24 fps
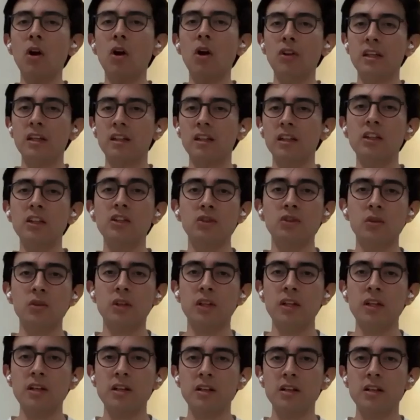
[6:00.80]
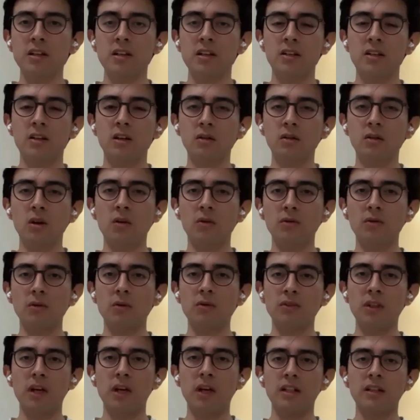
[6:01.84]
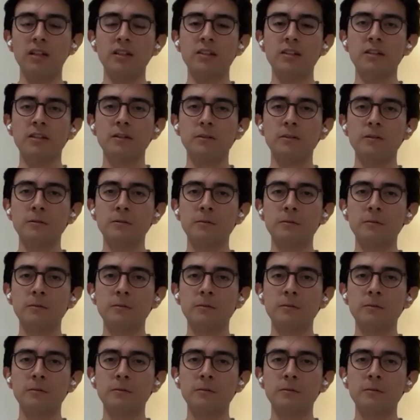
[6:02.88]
all the history of, of, of that.